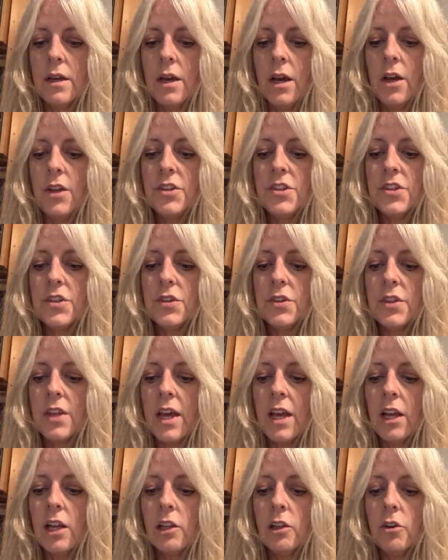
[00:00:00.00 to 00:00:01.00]
until their
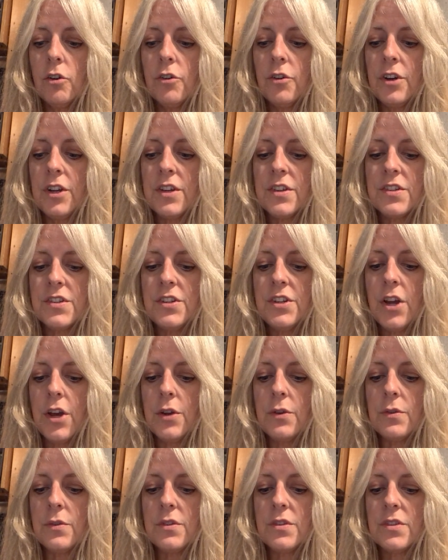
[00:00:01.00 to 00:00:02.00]
glorious
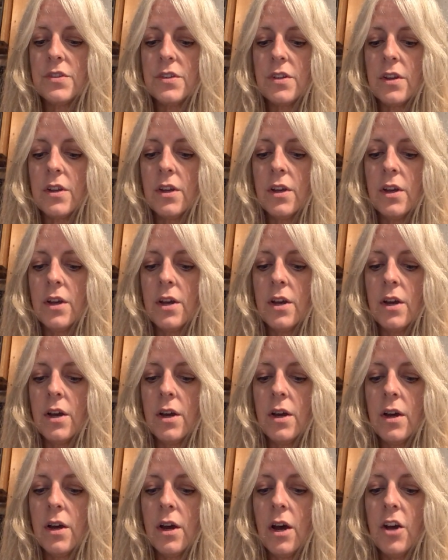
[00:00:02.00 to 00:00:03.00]
notes
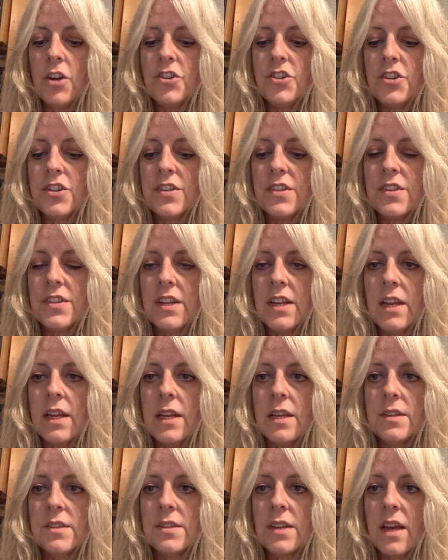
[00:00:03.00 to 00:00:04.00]
are just
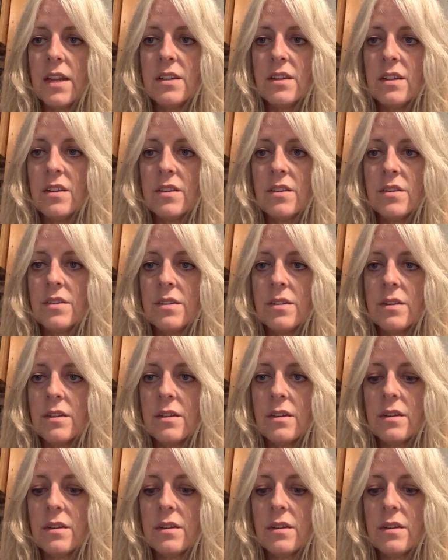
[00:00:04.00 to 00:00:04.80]
singing sadness.